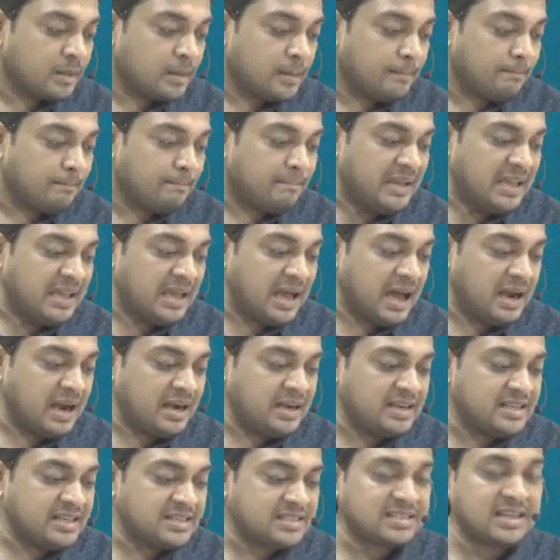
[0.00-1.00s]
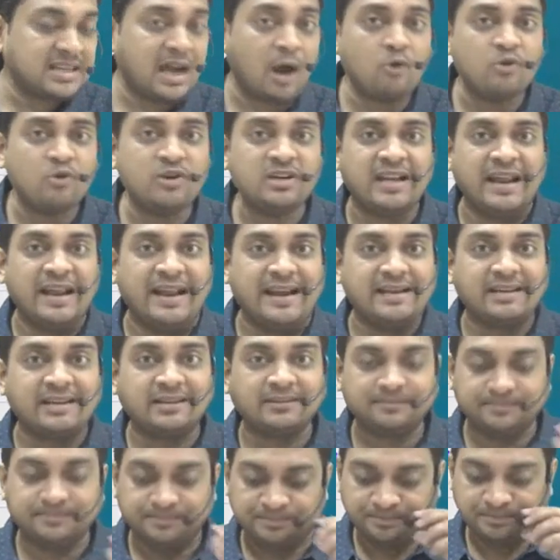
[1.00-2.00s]
BR discounted.
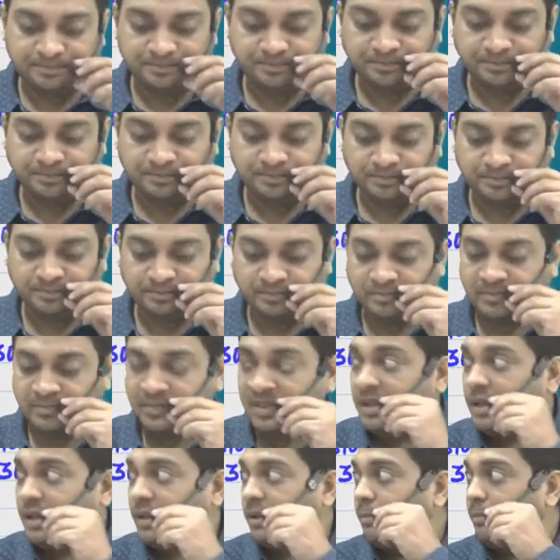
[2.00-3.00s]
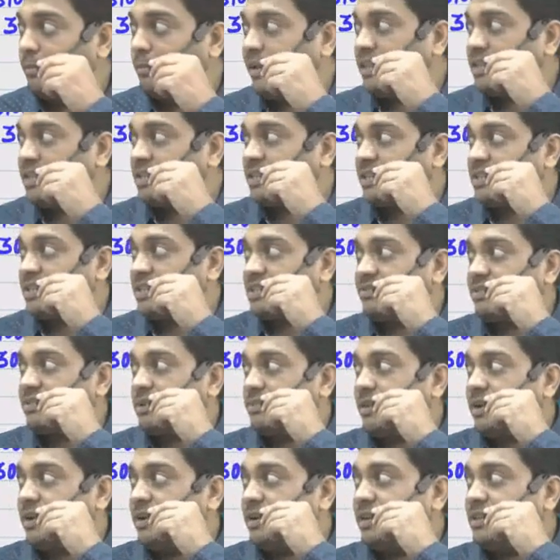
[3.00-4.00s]
Bills
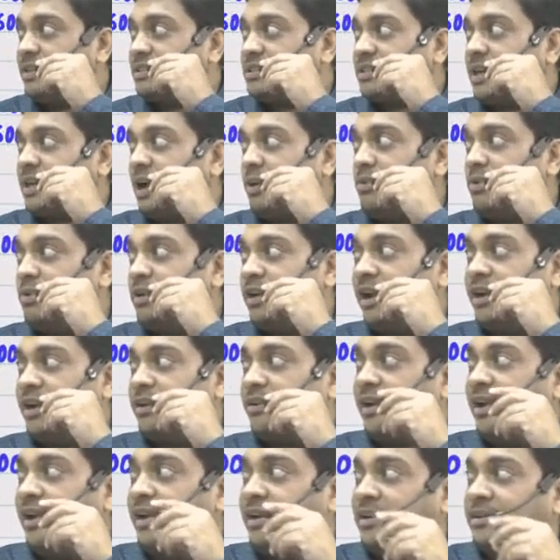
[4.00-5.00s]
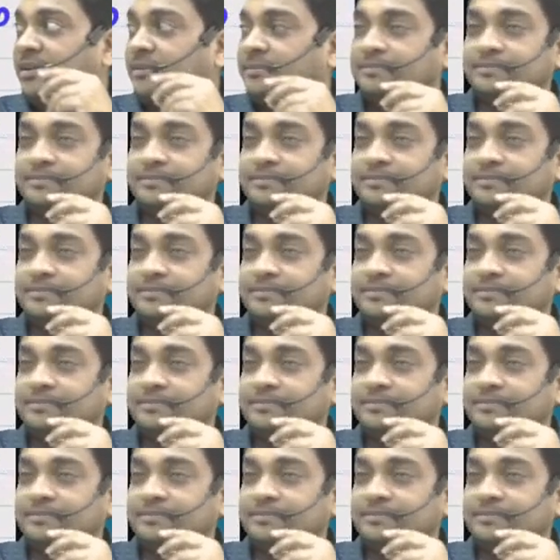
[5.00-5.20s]
receivable discounted, right?